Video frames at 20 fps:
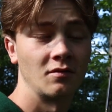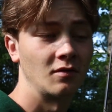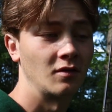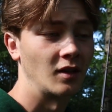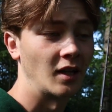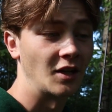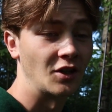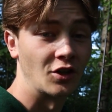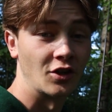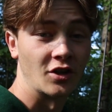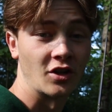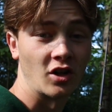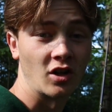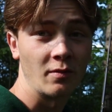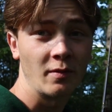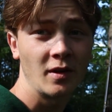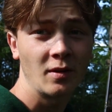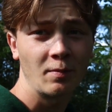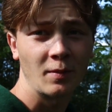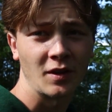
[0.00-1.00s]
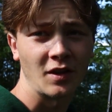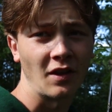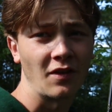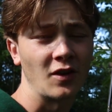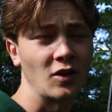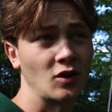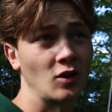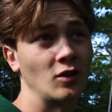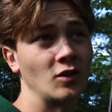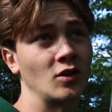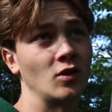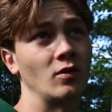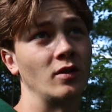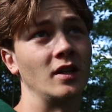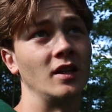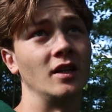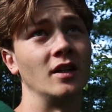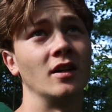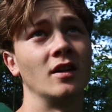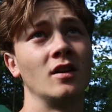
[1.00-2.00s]
Legend tournament. But then there's also
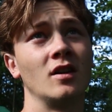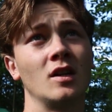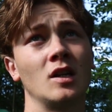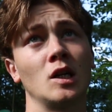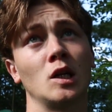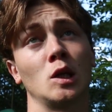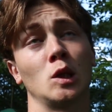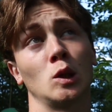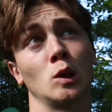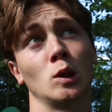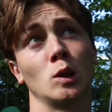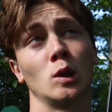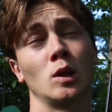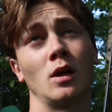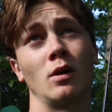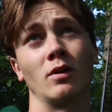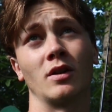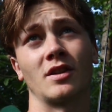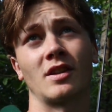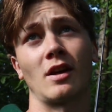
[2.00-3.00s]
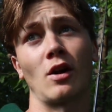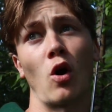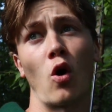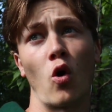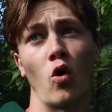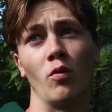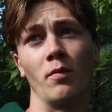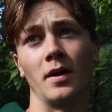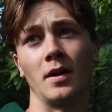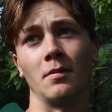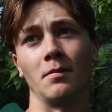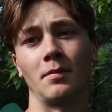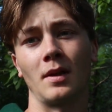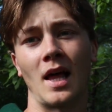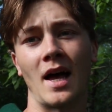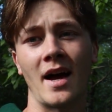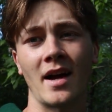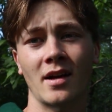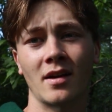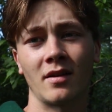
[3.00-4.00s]
the, I want to say Omen
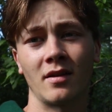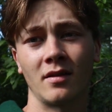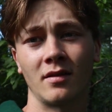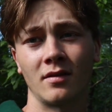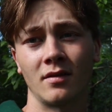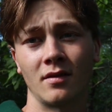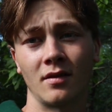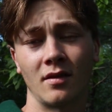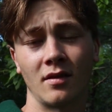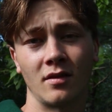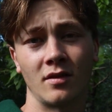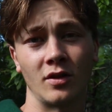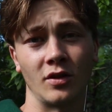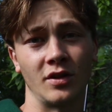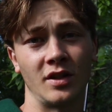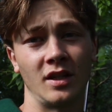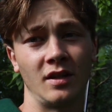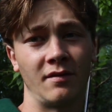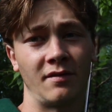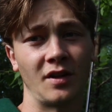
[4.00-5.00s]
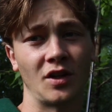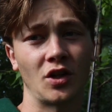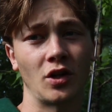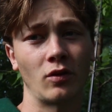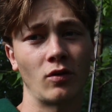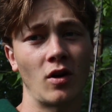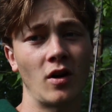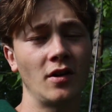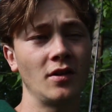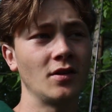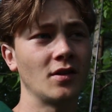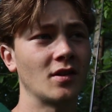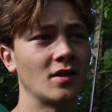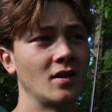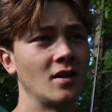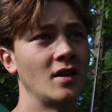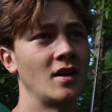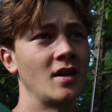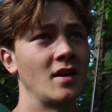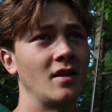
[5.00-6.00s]
Black 13 fishing rods.
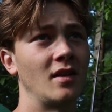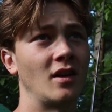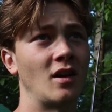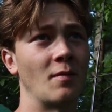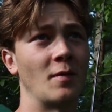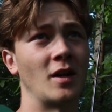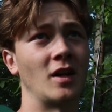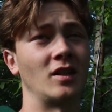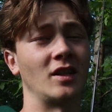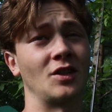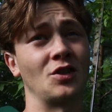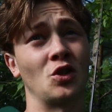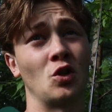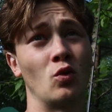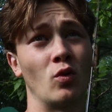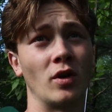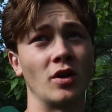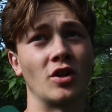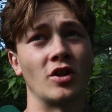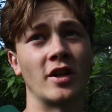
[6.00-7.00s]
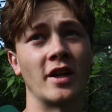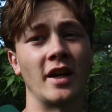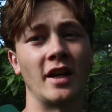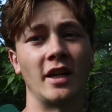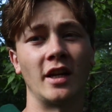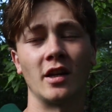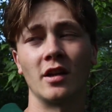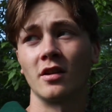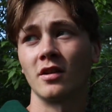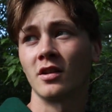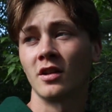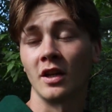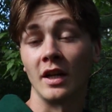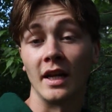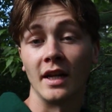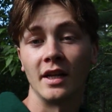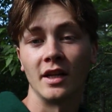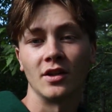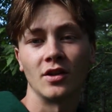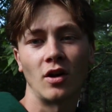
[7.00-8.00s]
They come in at like 200
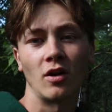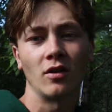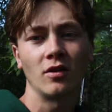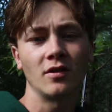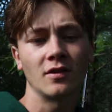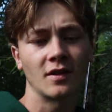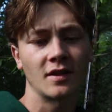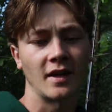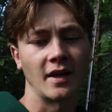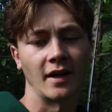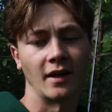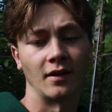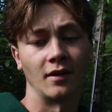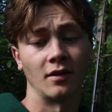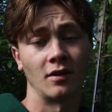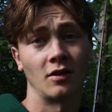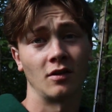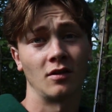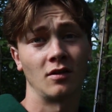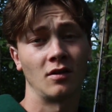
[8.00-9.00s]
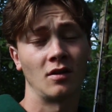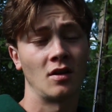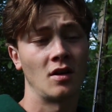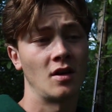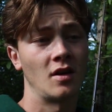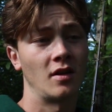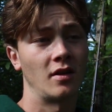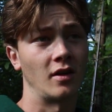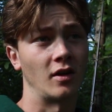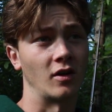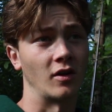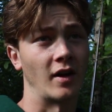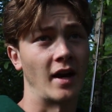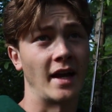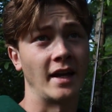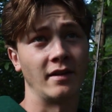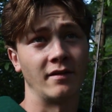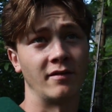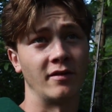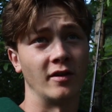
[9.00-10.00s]
Canadian dollars, and they're
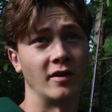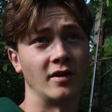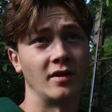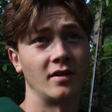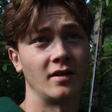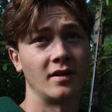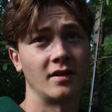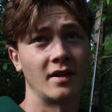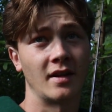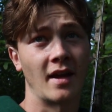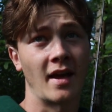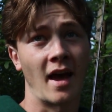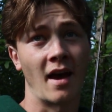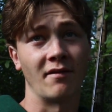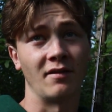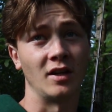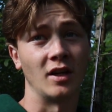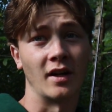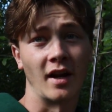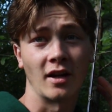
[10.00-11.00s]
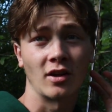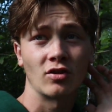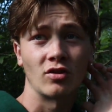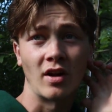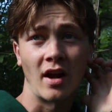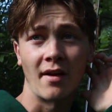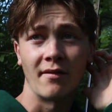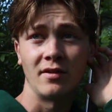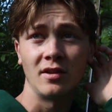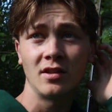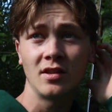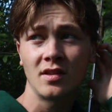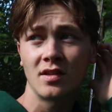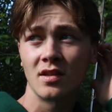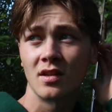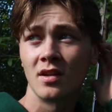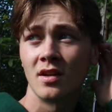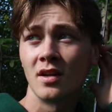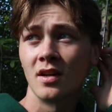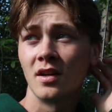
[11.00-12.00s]
8-foot heavy and extra heavies.